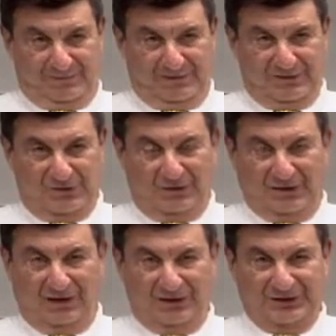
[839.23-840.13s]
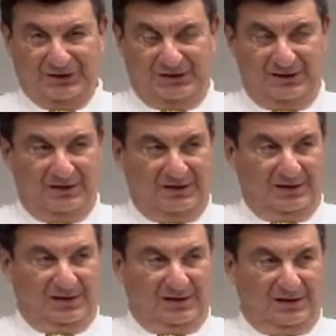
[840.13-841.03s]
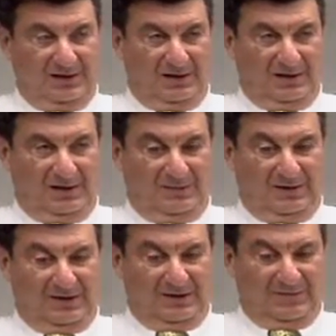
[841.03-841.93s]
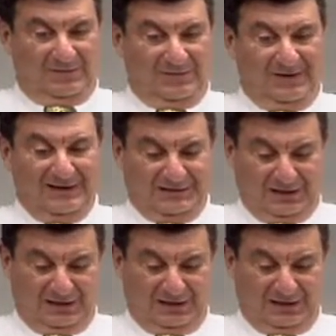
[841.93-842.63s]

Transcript: It's called the LSED, um, and um, that's an